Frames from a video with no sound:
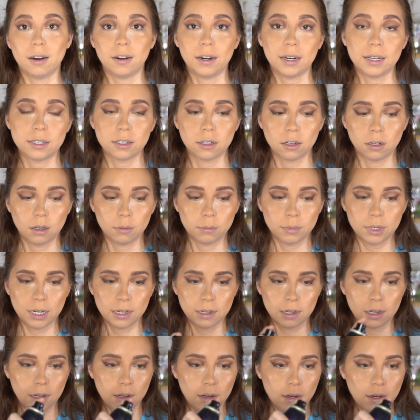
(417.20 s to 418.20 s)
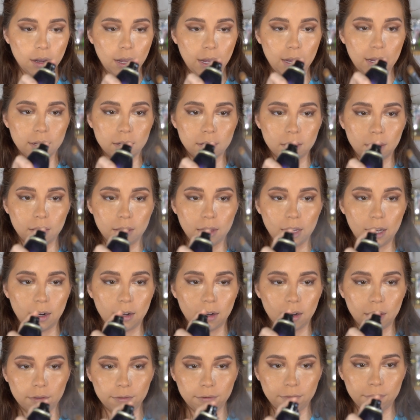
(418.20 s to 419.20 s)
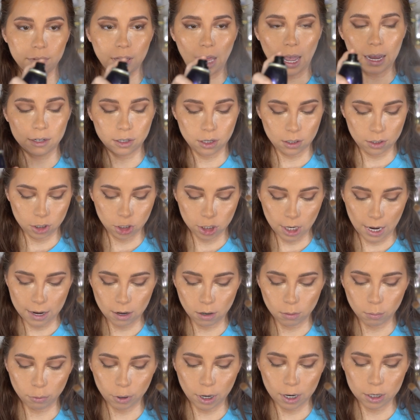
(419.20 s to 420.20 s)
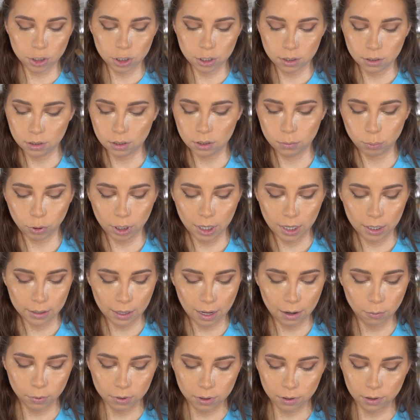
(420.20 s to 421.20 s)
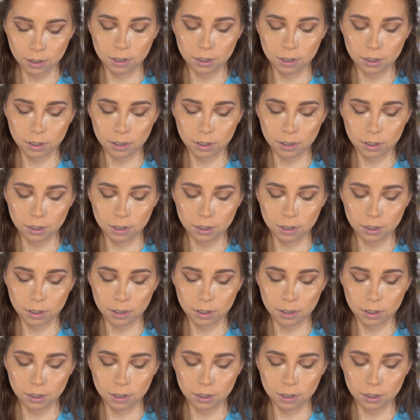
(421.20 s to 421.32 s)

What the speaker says: All right, so I'm taking a synthetic flat shader brush, spraying that with a